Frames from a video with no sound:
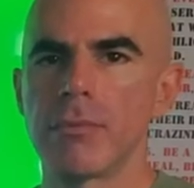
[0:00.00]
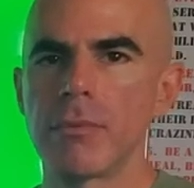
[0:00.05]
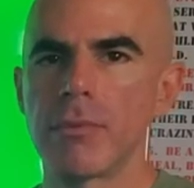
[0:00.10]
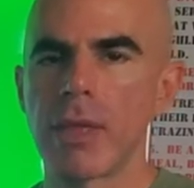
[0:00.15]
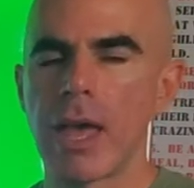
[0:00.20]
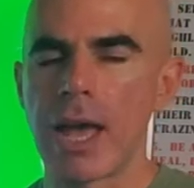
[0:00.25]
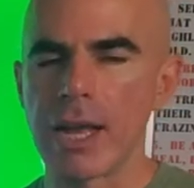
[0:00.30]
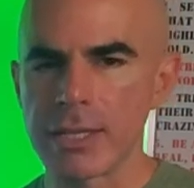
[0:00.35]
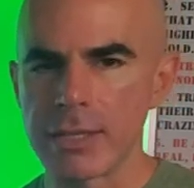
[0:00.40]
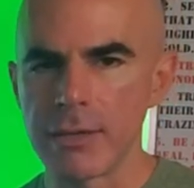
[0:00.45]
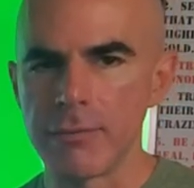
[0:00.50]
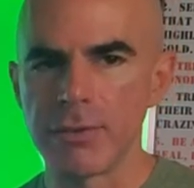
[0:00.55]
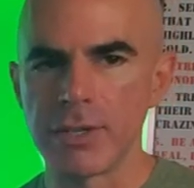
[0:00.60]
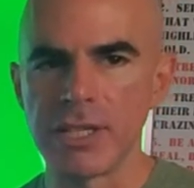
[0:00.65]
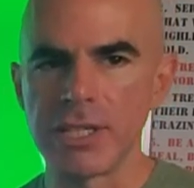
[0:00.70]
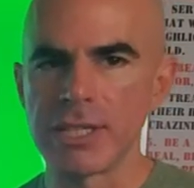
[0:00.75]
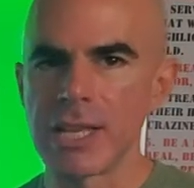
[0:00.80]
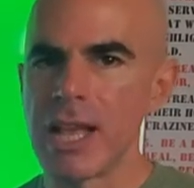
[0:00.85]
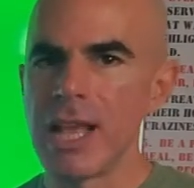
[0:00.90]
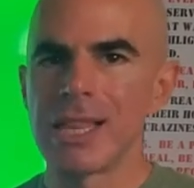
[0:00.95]

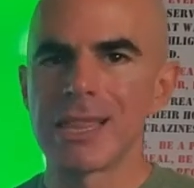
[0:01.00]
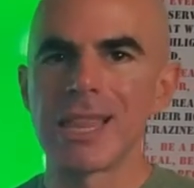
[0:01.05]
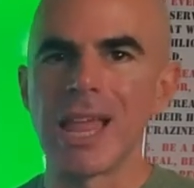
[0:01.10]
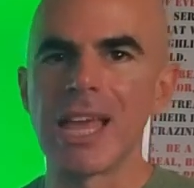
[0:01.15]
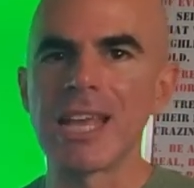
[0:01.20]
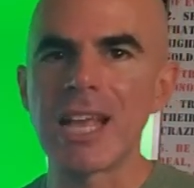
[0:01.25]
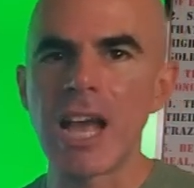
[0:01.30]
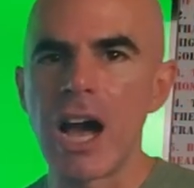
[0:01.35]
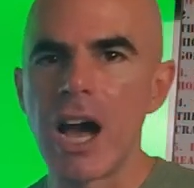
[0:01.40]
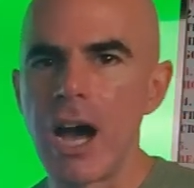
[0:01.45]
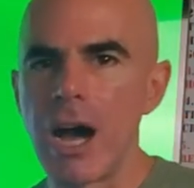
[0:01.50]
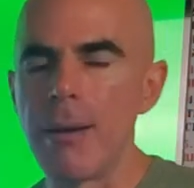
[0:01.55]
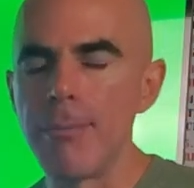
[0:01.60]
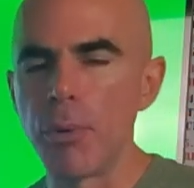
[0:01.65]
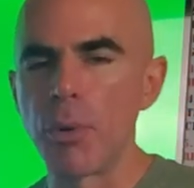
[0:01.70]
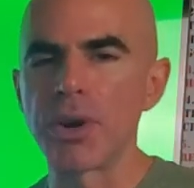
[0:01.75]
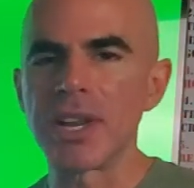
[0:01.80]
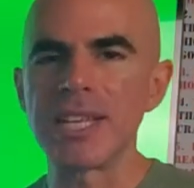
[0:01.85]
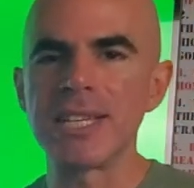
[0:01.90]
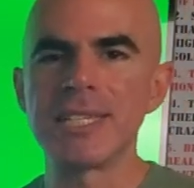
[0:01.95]
activities like
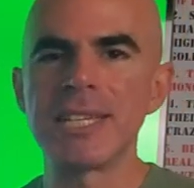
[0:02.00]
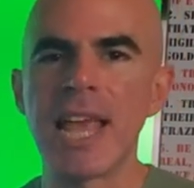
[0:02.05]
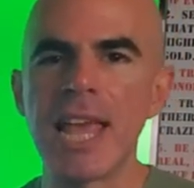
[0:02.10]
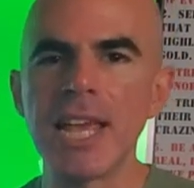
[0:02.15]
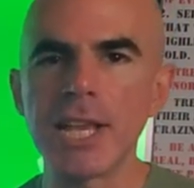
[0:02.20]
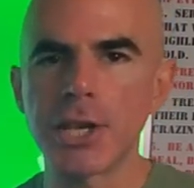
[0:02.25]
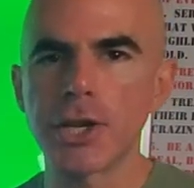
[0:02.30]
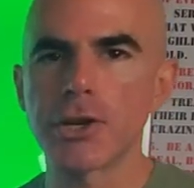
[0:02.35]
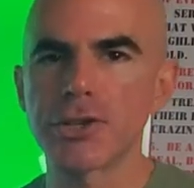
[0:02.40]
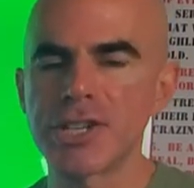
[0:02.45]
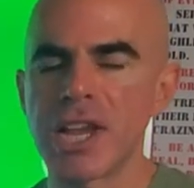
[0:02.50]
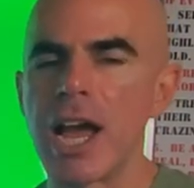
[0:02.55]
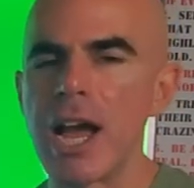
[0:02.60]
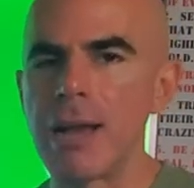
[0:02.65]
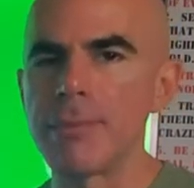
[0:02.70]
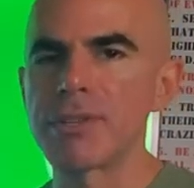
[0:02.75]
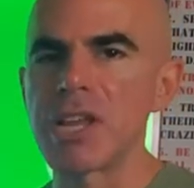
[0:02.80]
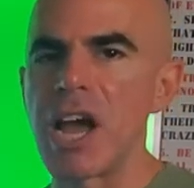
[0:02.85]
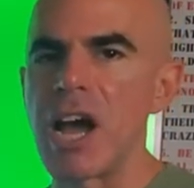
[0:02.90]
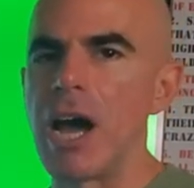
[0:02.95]
onboarding. Take your
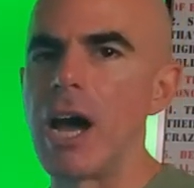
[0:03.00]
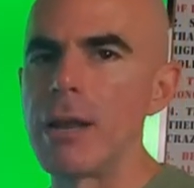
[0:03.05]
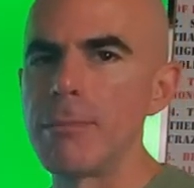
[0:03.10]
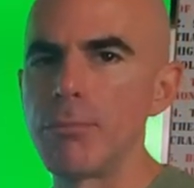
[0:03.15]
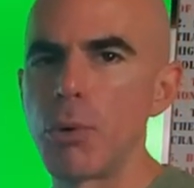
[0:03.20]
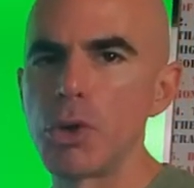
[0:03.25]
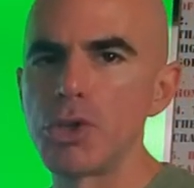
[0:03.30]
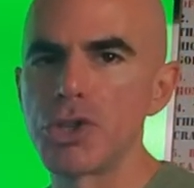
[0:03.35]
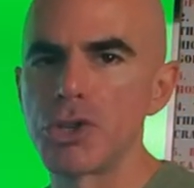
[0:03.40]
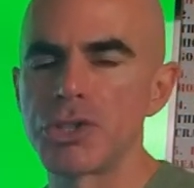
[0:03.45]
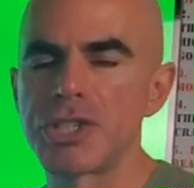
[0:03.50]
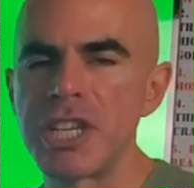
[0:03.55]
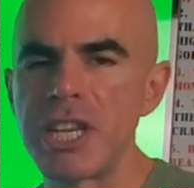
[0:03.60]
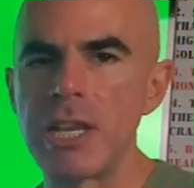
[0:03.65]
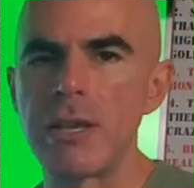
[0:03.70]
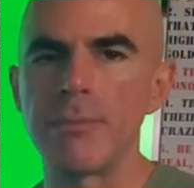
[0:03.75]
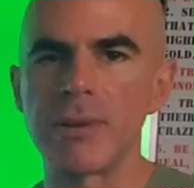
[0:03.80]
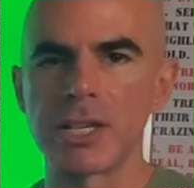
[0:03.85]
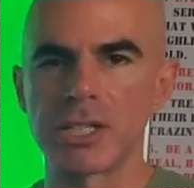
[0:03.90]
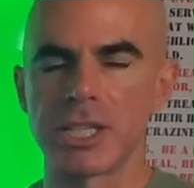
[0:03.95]
time to onboard your
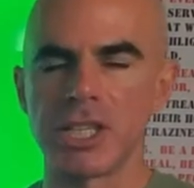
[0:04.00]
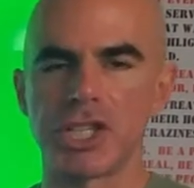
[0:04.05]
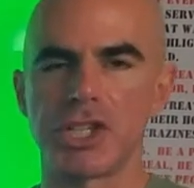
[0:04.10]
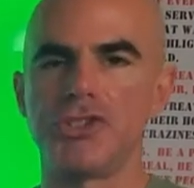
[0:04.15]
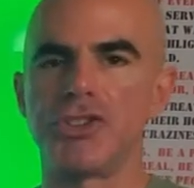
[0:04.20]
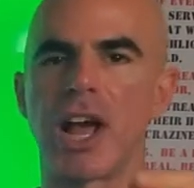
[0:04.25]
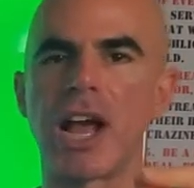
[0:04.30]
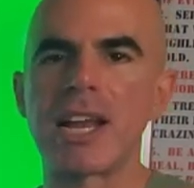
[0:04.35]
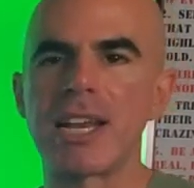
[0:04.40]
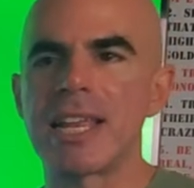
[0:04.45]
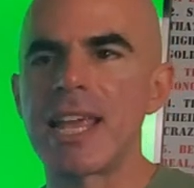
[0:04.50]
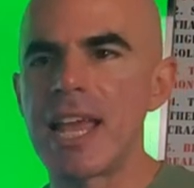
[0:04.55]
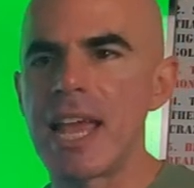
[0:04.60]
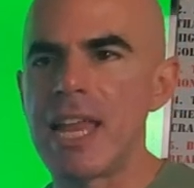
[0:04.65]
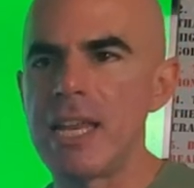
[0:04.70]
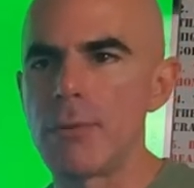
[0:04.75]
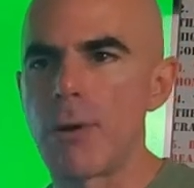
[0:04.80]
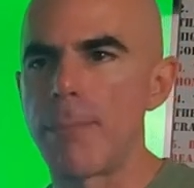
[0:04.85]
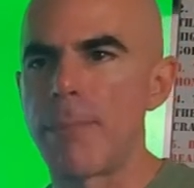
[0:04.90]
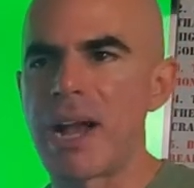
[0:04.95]
team because listen, you're not going to get
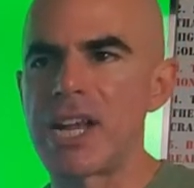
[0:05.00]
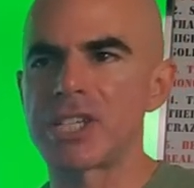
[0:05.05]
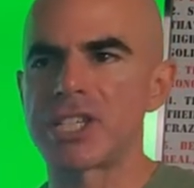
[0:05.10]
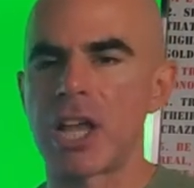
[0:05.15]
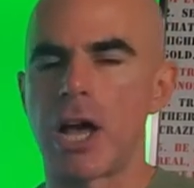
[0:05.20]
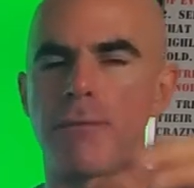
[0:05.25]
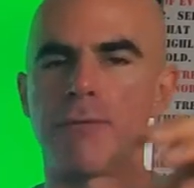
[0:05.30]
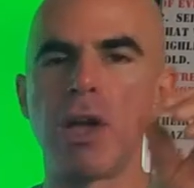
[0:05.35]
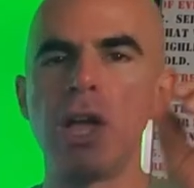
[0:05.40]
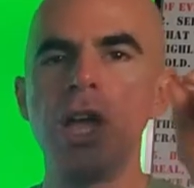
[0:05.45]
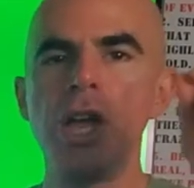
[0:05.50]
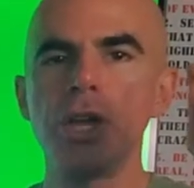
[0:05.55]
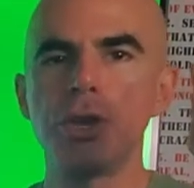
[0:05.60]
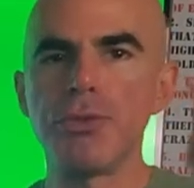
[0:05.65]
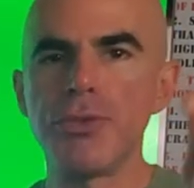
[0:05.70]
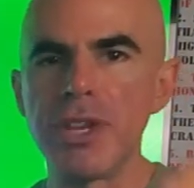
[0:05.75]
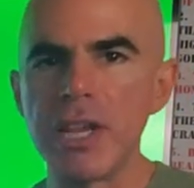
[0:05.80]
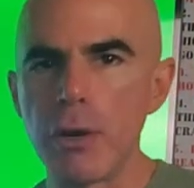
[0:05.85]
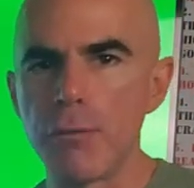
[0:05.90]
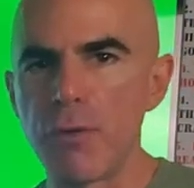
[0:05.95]
anywhere by yourself. You
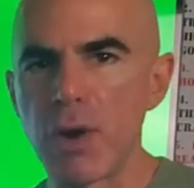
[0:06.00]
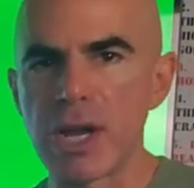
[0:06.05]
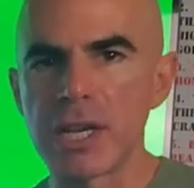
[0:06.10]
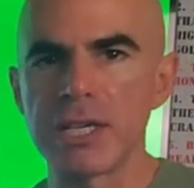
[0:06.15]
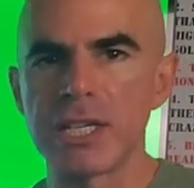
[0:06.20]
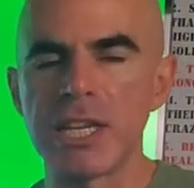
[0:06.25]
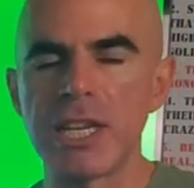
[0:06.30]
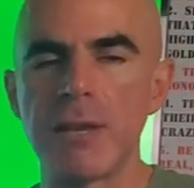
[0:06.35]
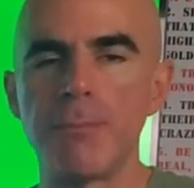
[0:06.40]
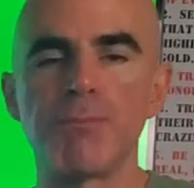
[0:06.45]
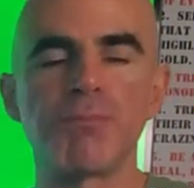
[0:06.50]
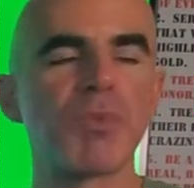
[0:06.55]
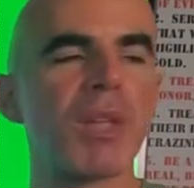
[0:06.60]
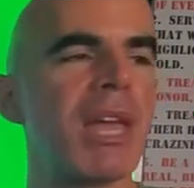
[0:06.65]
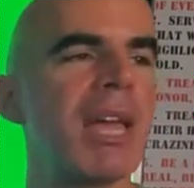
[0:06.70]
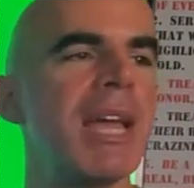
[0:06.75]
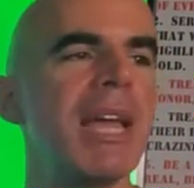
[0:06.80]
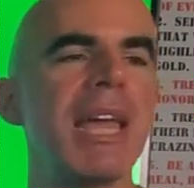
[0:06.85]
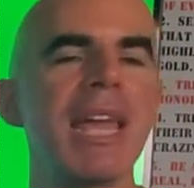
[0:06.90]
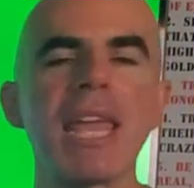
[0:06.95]
need a fucking team.
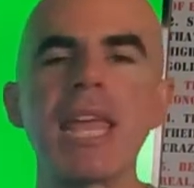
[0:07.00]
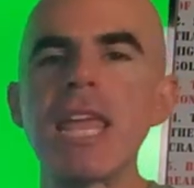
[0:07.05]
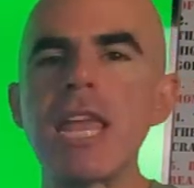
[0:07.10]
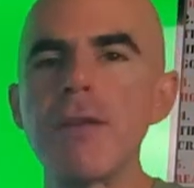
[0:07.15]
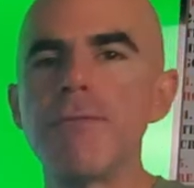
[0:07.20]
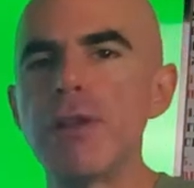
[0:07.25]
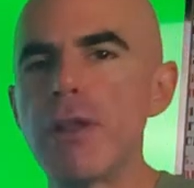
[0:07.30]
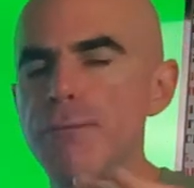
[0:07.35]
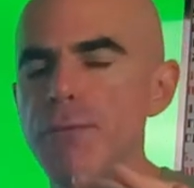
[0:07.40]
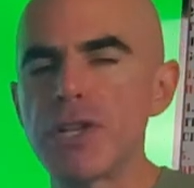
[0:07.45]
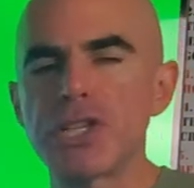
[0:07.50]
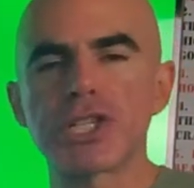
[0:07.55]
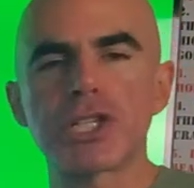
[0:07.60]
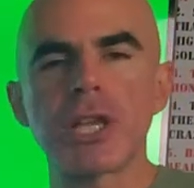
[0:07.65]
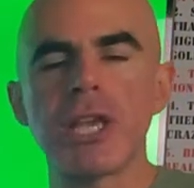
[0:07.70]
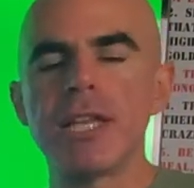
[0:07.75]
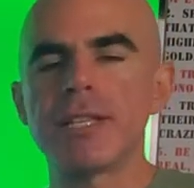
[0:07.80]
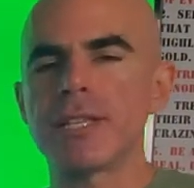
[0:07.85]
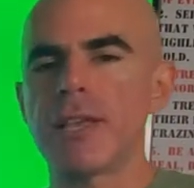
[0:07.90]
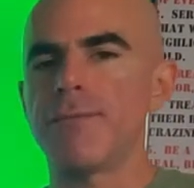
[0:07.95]
Even if it's,
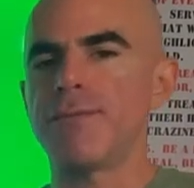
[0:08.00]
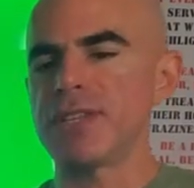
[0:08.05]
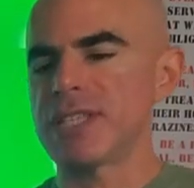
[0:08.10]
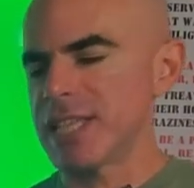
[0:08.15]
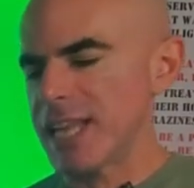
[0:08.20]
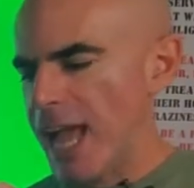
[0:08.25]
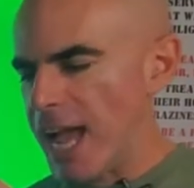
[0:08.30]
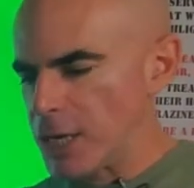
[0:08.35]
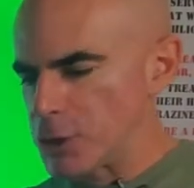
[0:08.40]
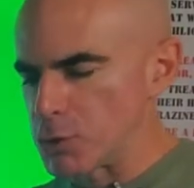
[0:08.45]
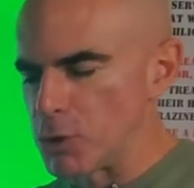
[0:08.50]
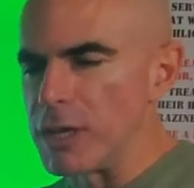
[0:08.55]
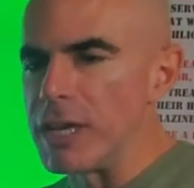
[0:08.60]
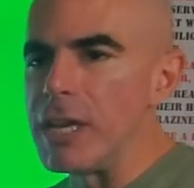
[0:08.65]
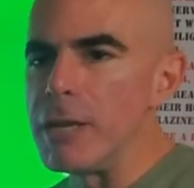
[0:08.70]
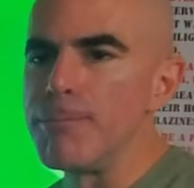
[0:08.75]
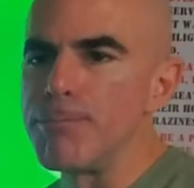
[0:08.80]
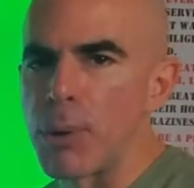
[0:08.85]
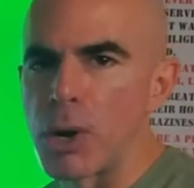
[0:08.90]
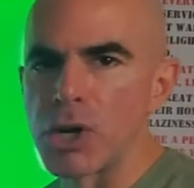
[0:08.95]
it's if it's an actual
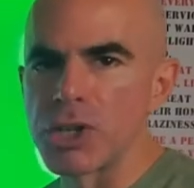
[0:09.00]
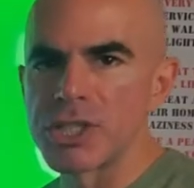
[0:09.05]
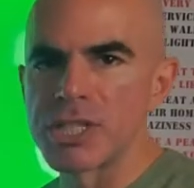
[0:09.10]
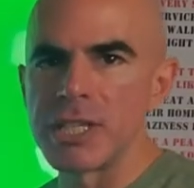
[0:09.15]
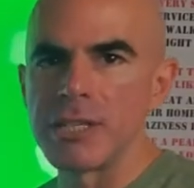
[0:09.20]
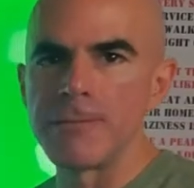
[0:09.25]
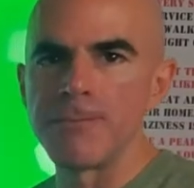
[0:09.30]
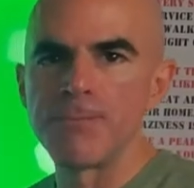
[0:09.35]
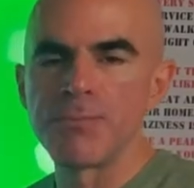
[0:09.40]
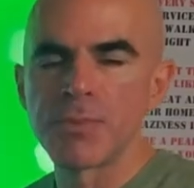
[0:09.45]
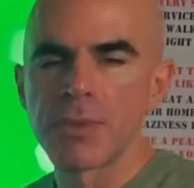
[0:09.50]
in-person